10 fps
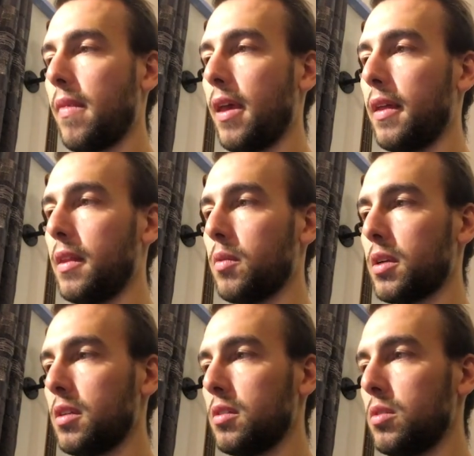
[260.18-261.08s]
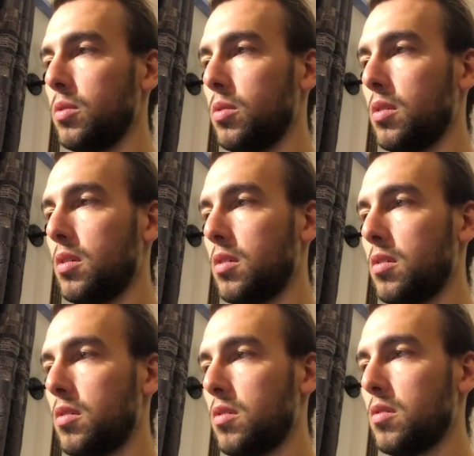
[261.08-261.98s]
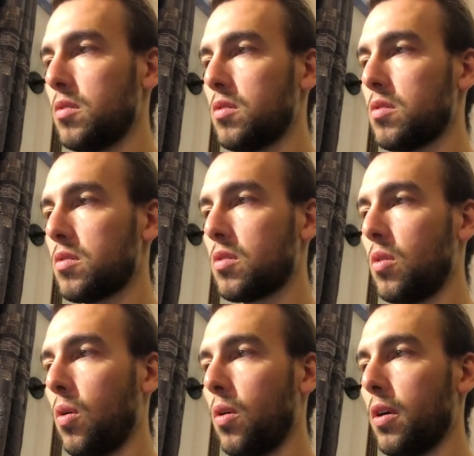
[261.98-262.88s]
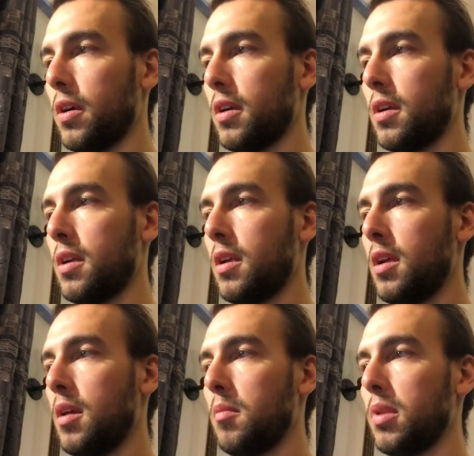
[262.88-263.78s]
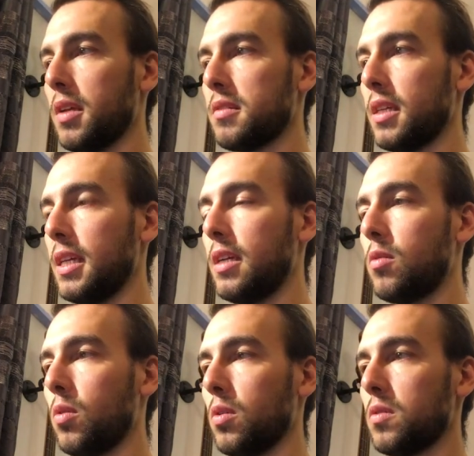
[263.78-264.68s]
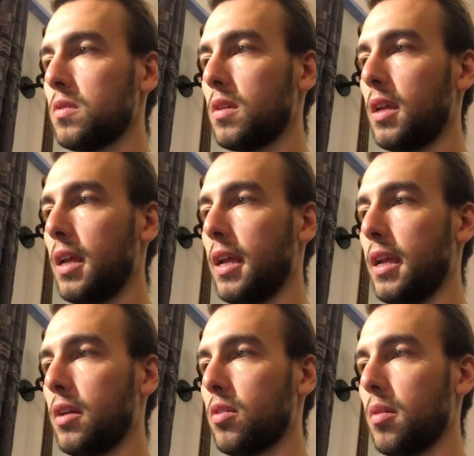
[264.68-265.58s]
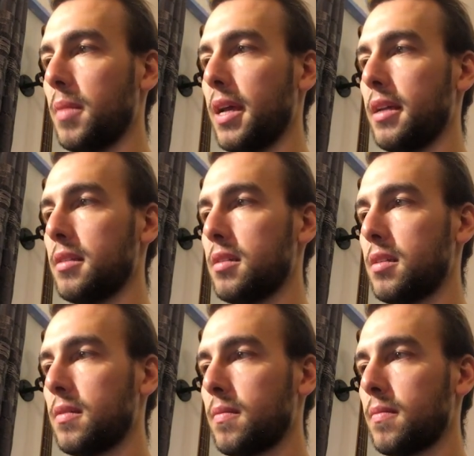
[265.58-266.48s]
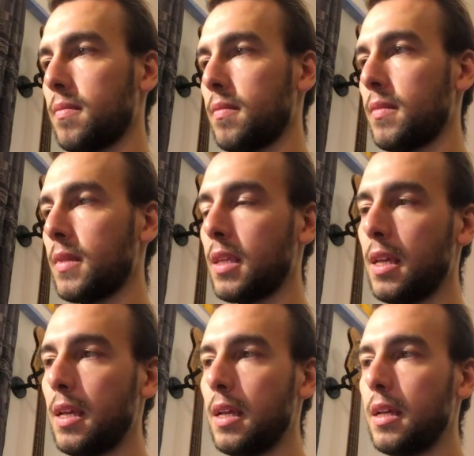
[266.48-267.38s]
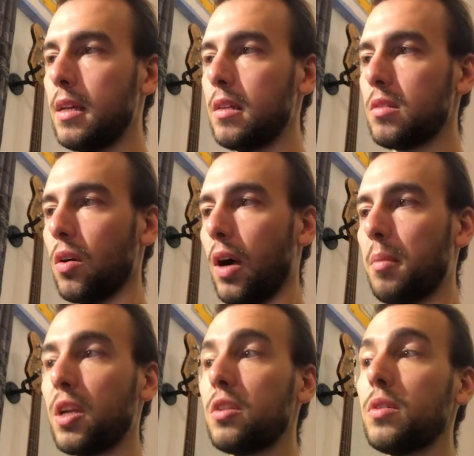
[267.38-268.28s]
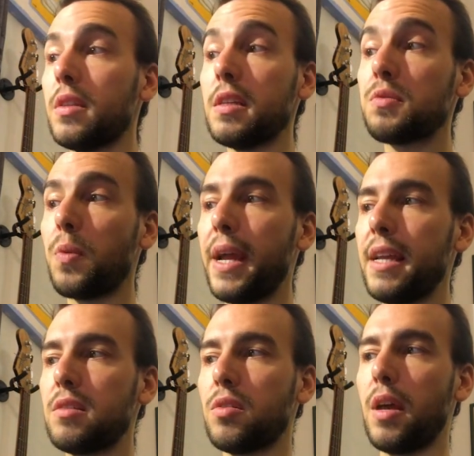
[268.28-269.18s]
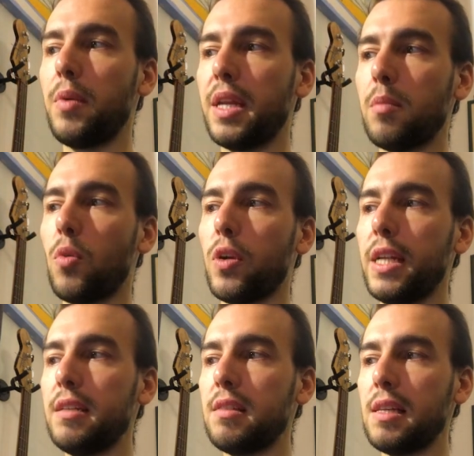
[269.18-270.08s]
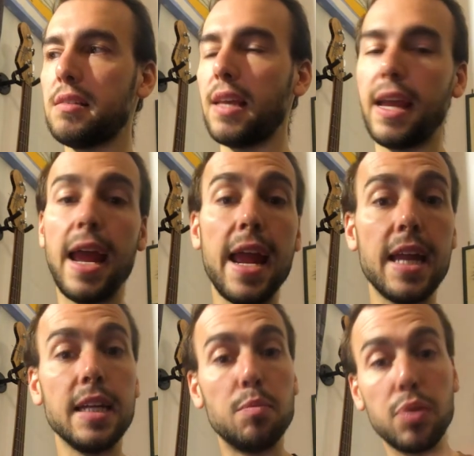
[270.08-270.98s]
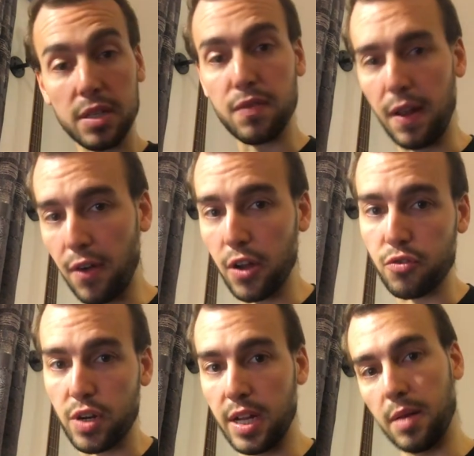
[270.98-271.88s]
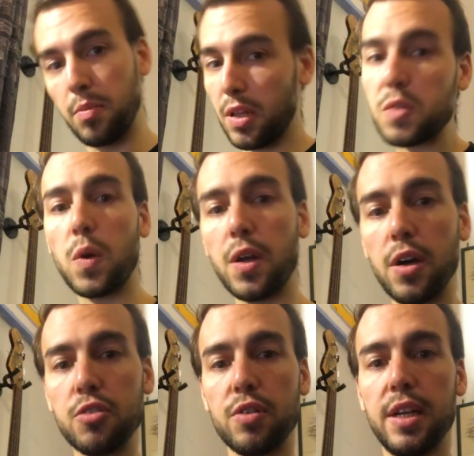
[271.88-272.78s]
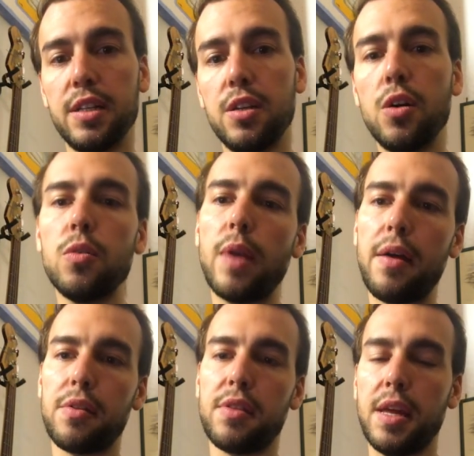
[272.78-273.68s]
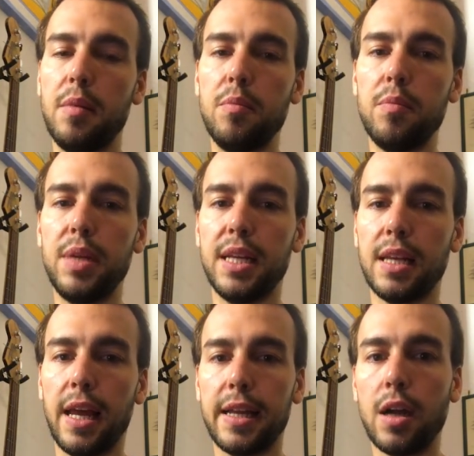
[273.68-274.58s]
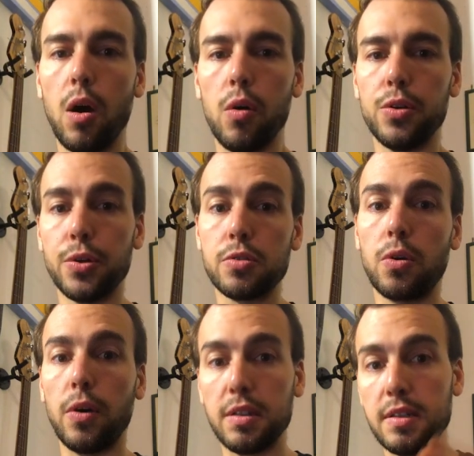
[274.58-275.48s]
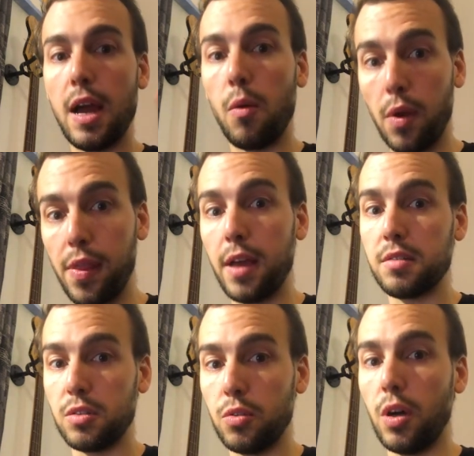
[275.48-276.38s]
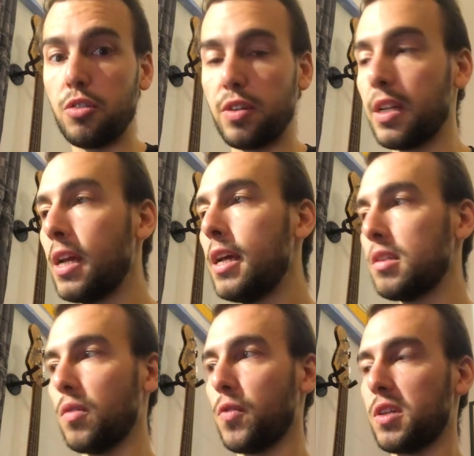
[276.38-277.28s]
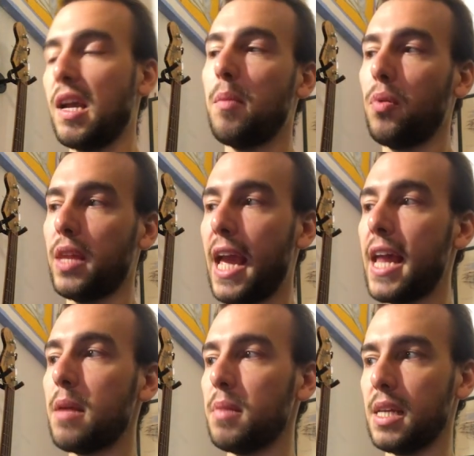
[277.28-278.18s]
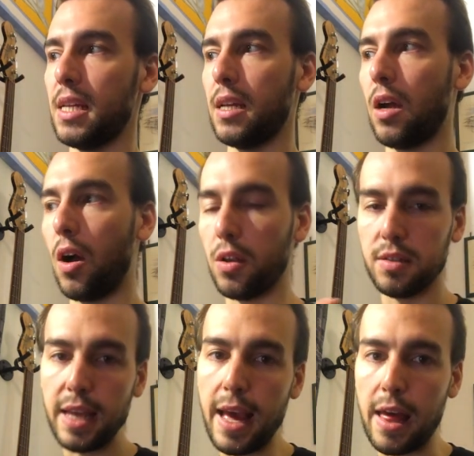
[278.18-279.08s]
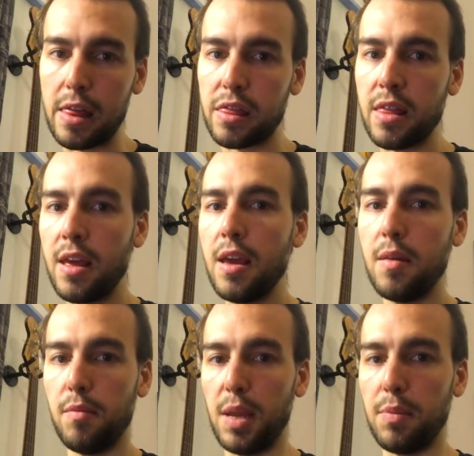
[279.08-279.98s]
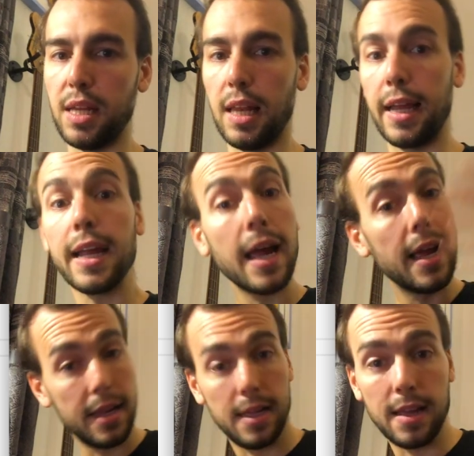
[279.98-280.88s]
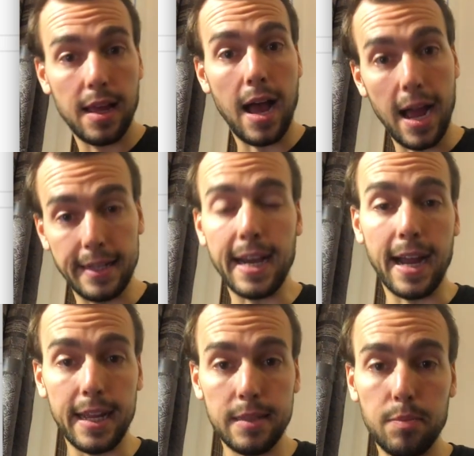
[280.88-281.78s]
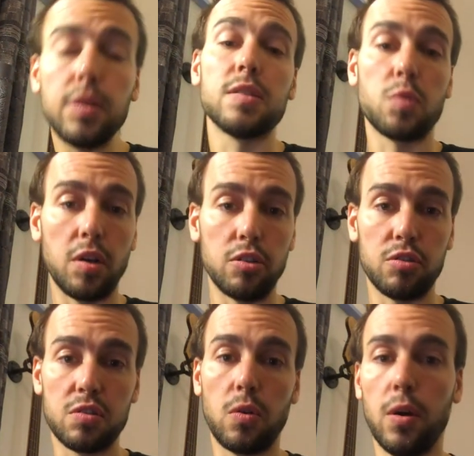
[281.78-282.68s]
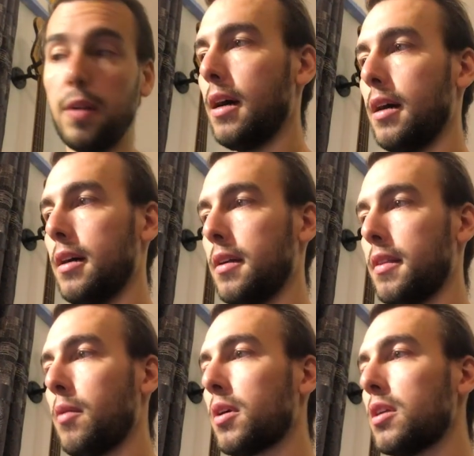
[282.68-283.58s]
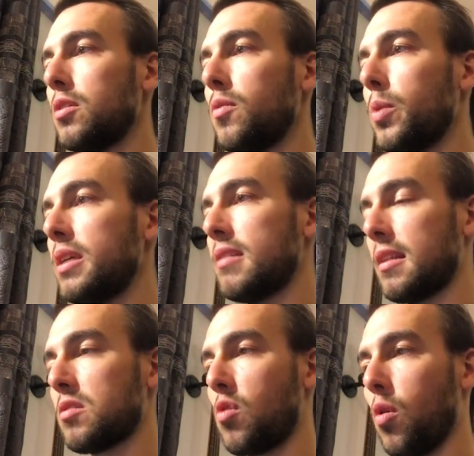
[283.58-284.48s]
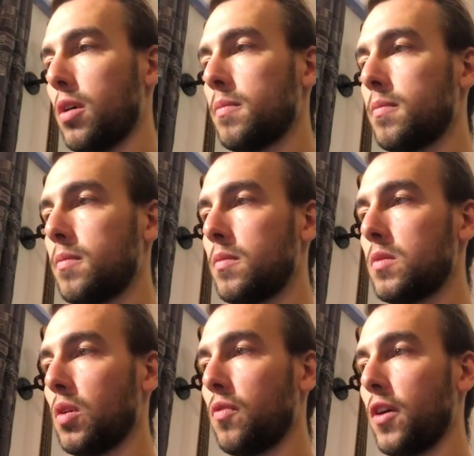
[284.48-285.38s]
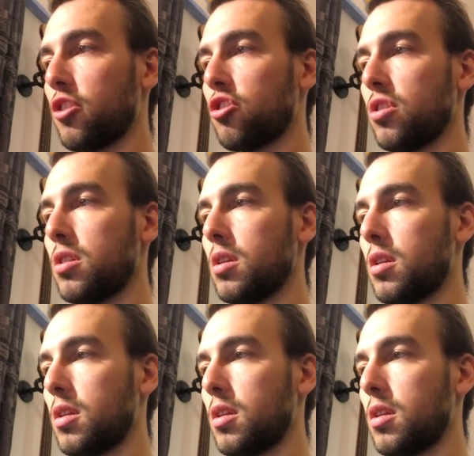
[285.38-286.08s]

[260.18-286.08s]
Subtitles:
and then we're gonna do score plus equals increment. So I'm gonna do it this way so that we can more easily say, hey, plus 500, plus 100, rather than being like, oh, your score is now 1,200. So for example, the enemy on death might be like, I died, plus 100 score. Then we're gonna do reset score. So function